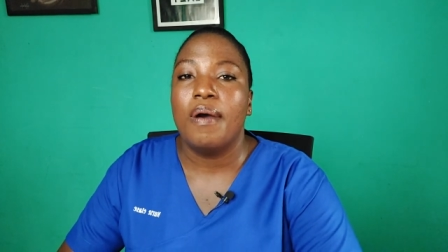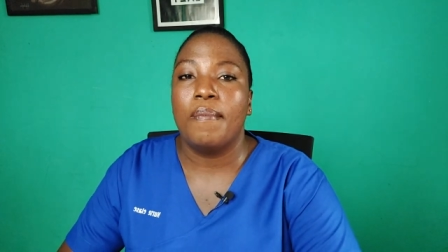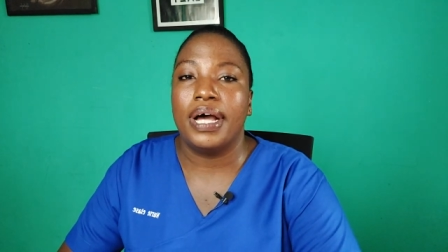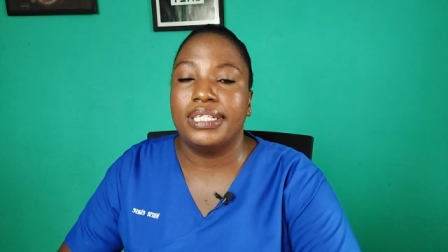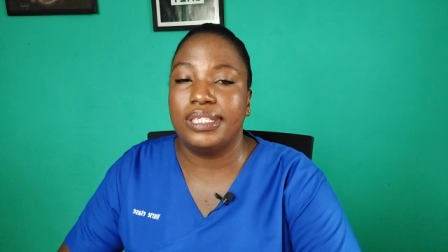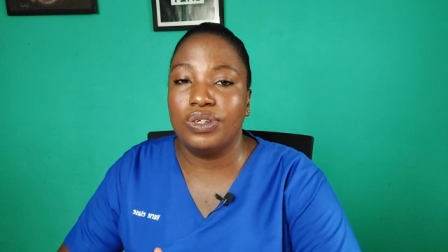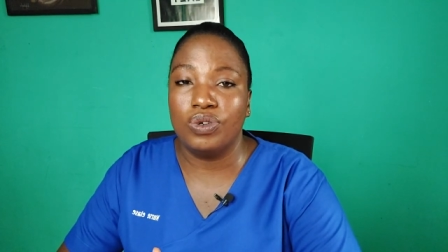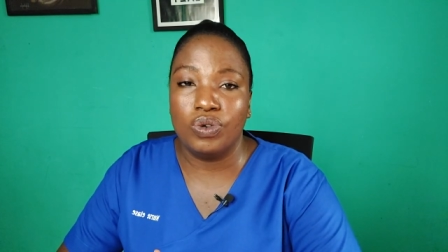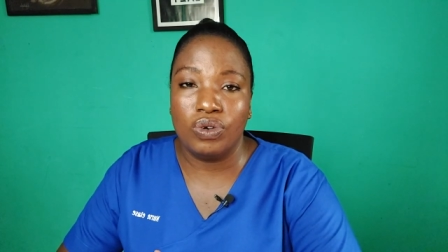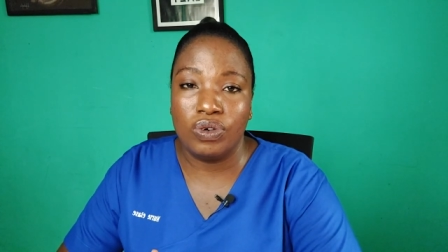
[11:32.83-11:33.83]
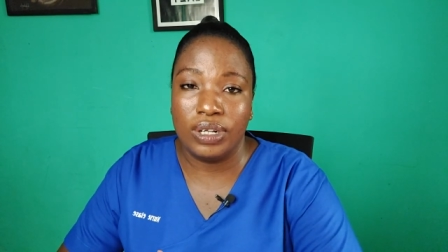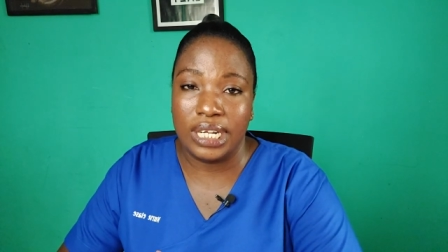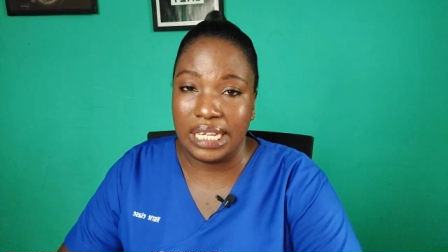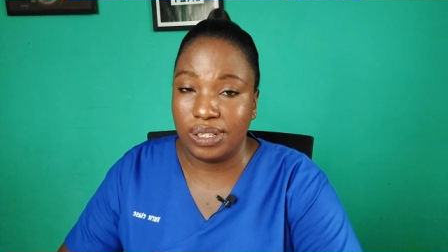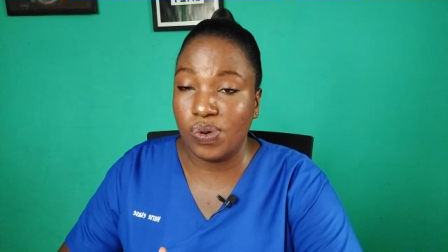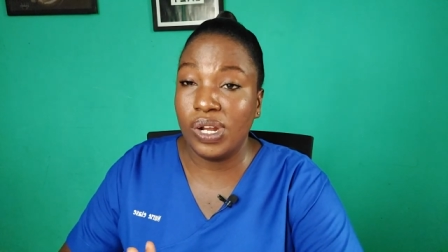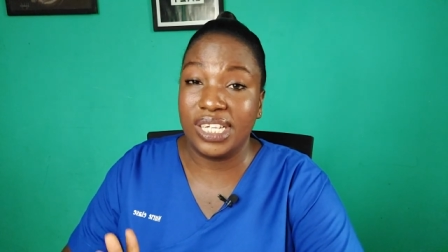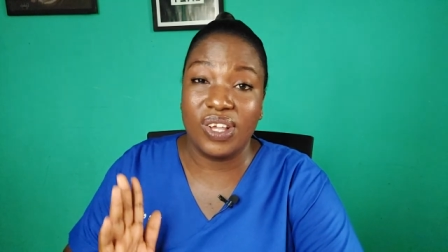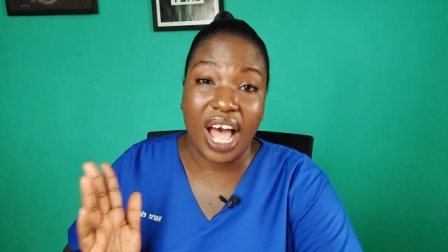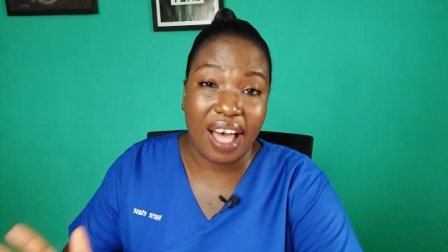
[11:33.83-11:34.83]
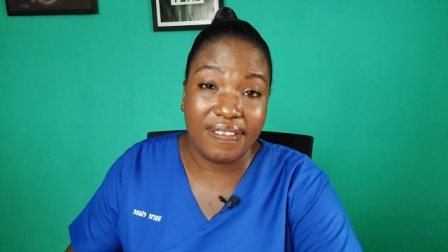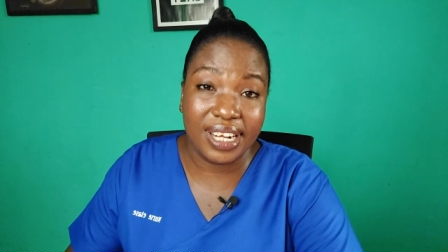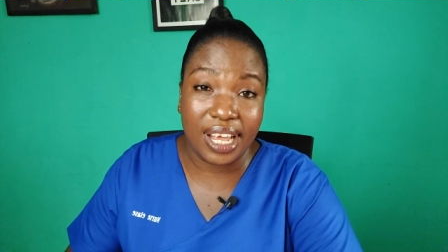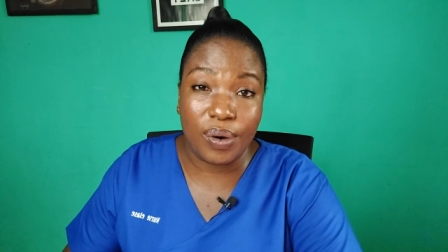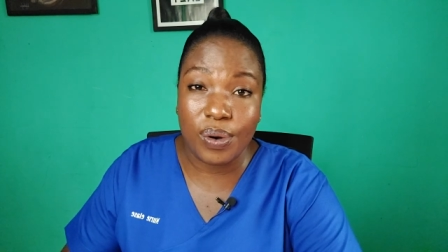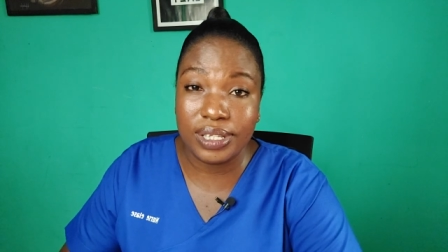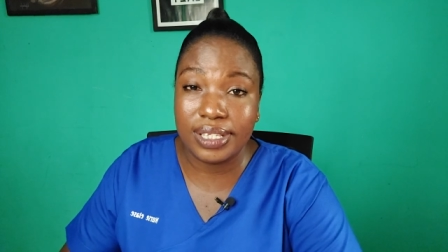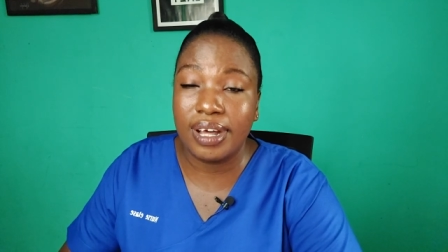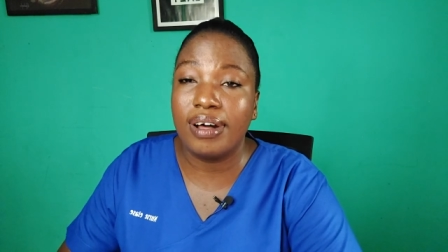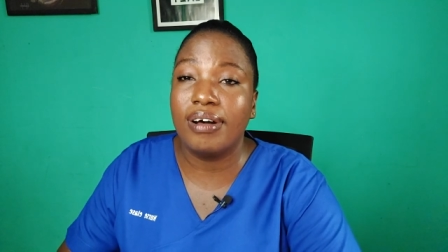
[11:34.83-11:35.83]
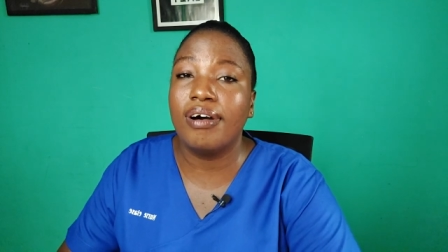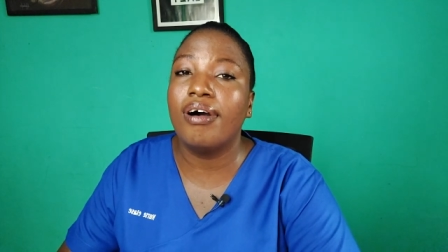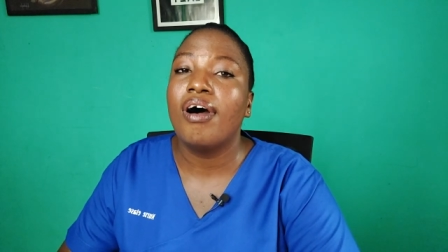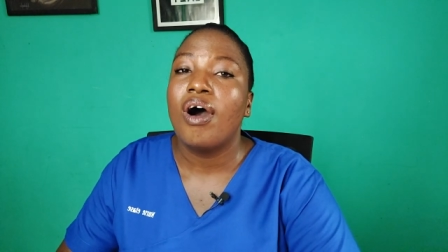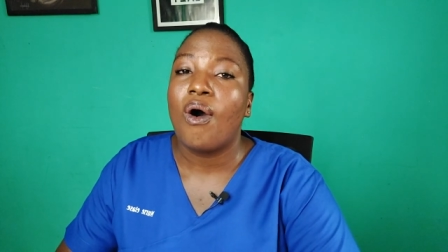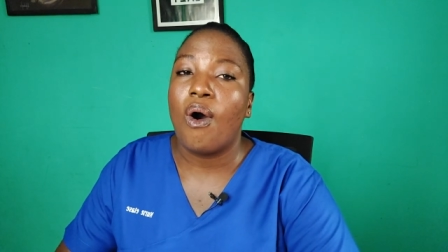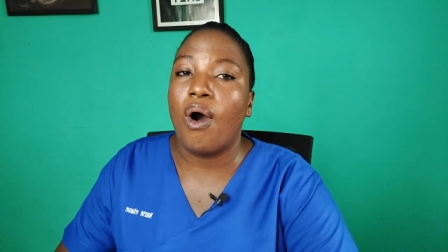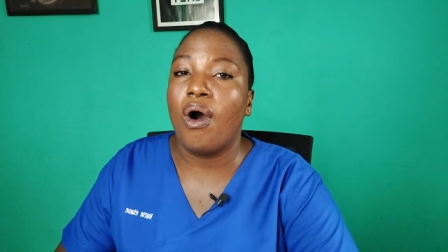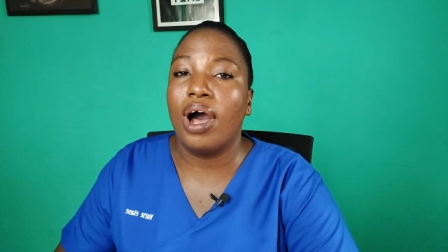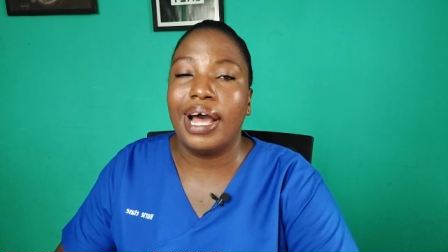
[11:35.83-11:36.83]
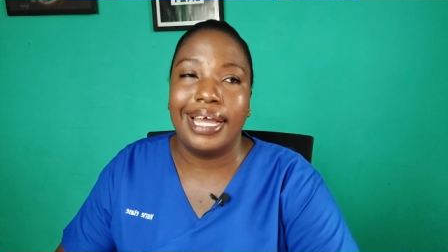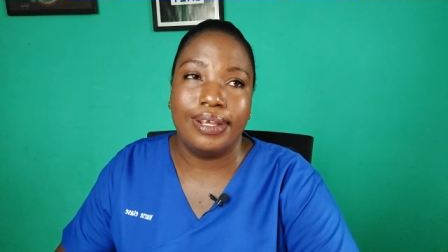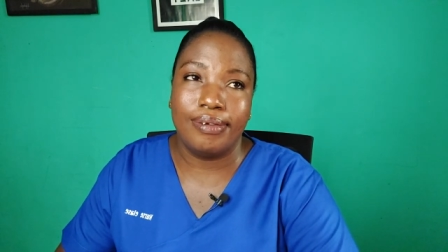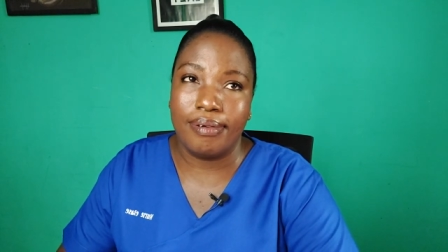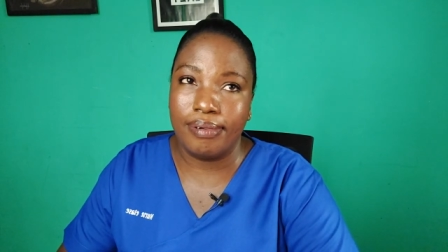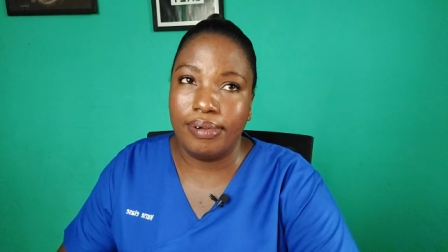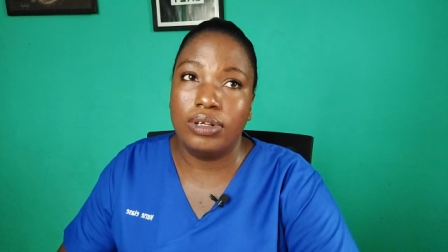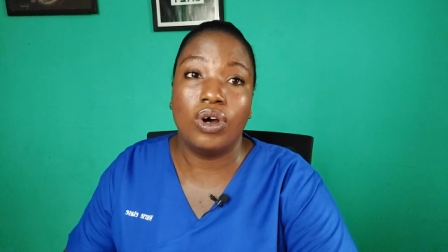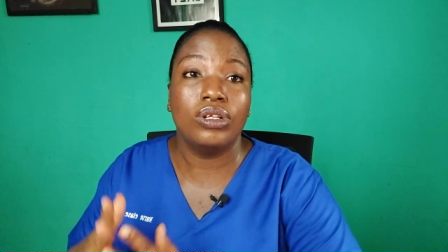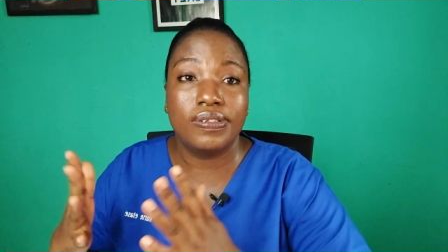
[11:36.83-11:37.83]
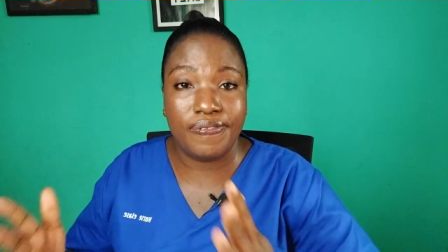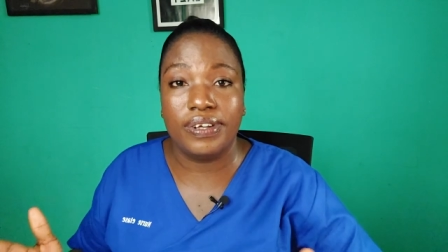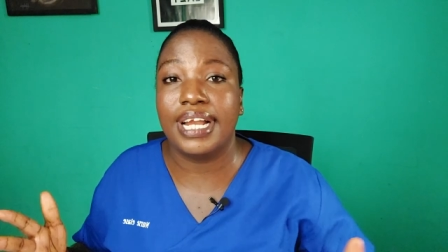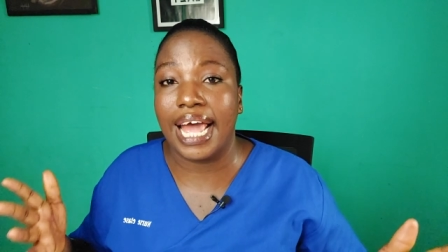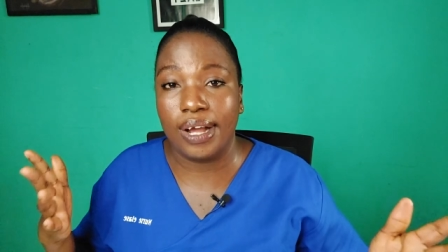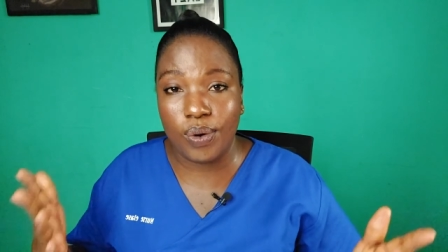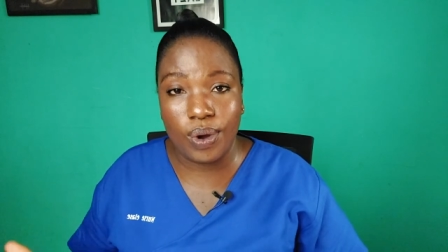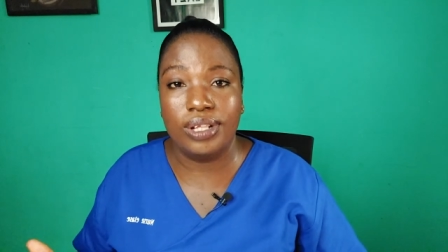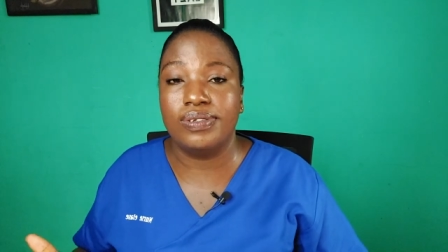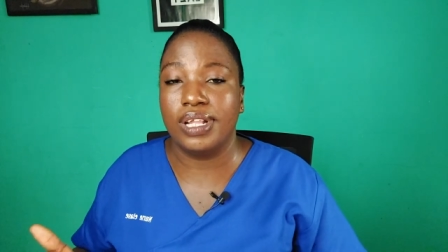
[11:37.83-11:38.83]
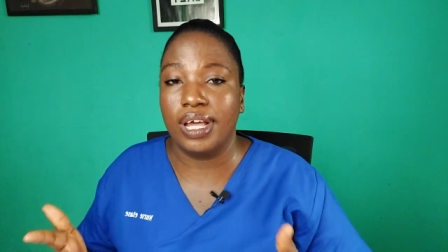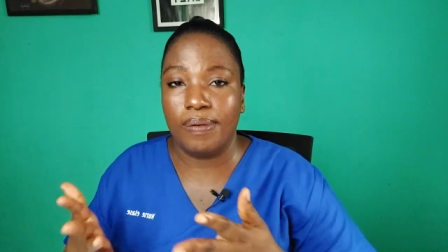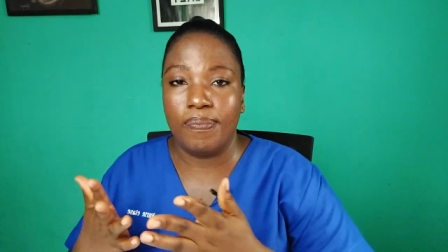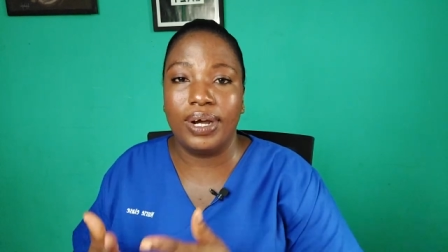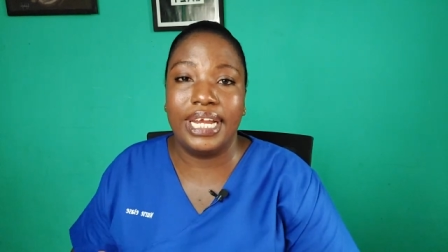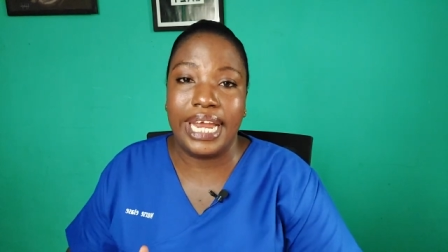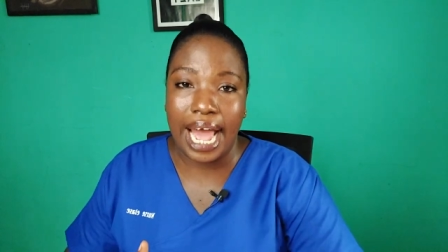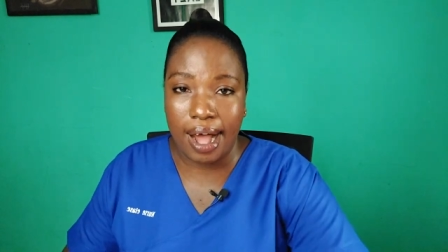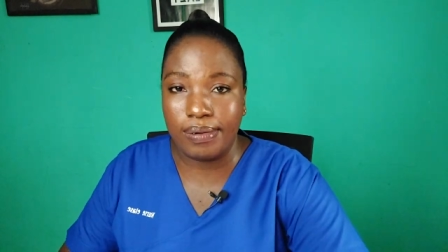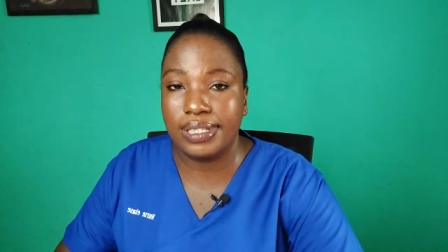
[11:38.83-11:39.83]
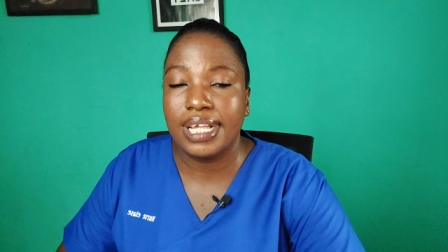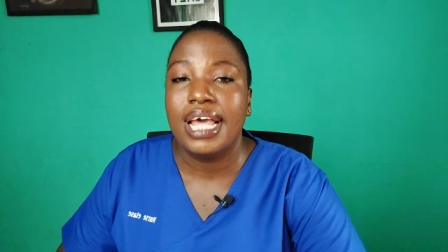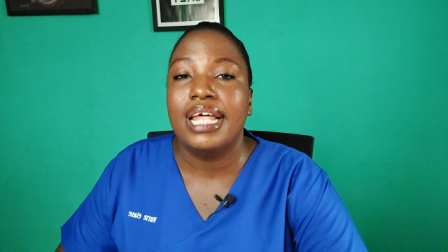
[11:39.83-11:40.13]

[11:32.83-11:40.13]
but you the school is not having the hostel or you don't feel like going to the boarding house